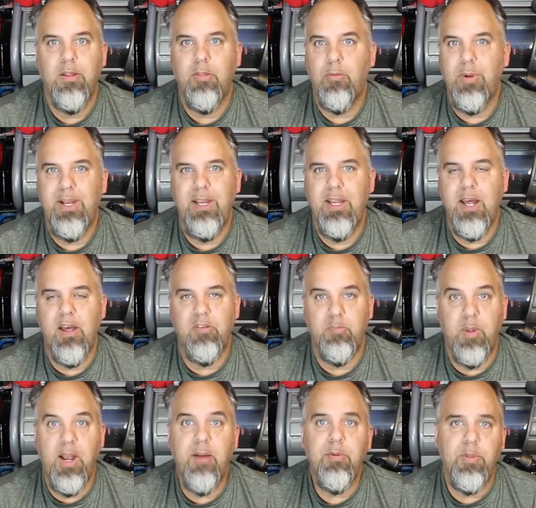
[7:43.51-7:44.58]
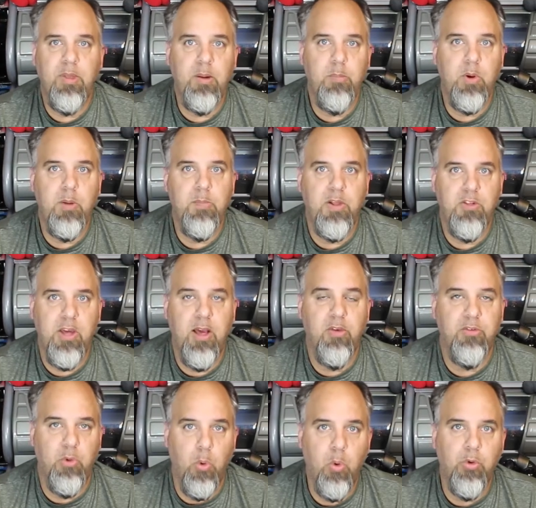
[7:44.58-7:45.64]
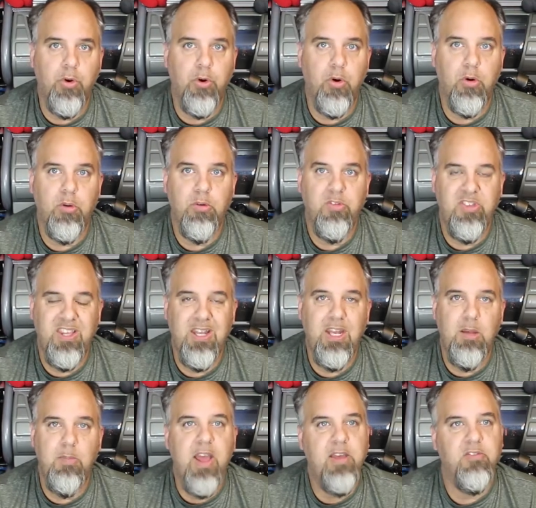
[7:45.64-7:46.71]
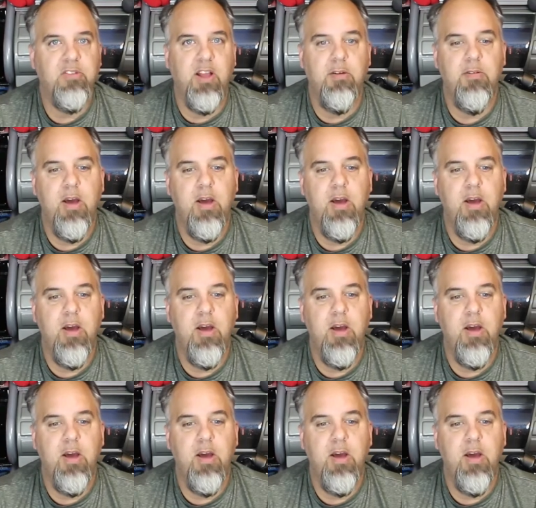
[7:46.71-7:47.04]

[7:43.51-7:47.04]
3DS, but everything pretty much else, older CD-based stuff.